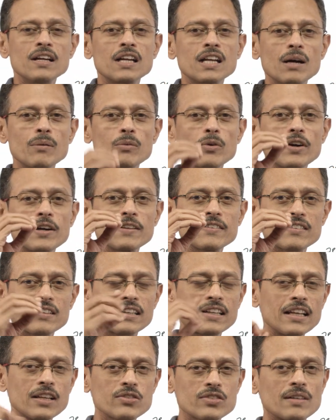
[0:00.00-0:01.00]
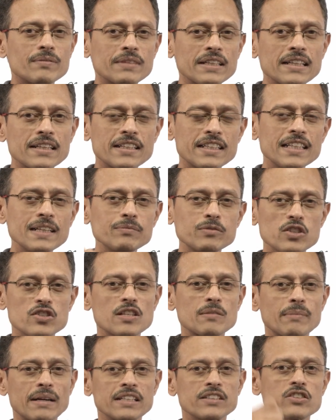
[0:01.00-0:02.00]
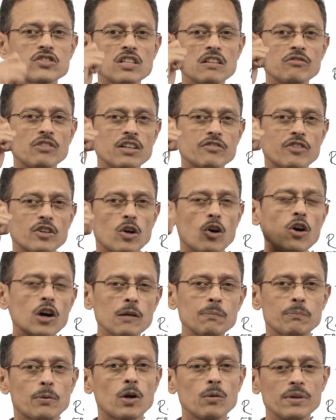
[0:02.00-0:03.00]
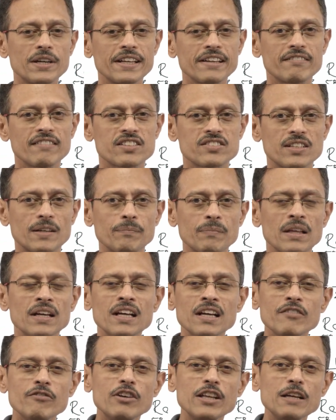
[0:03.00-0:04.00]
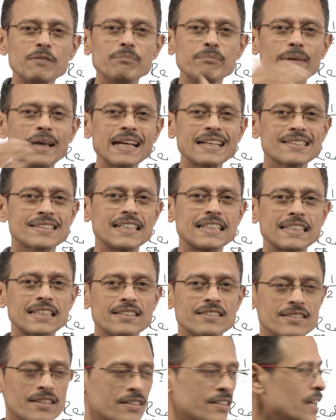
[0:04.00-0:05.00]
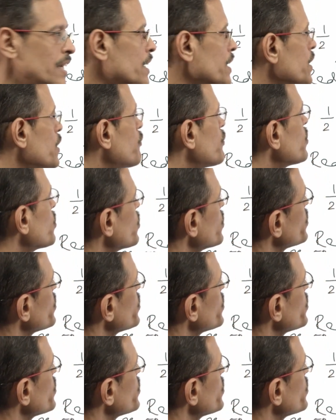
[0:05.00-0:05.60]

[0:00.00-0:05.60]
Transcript: Now I'm going to tell you something, keep this in mind, this will work for all probability questions. When you make sentences, if you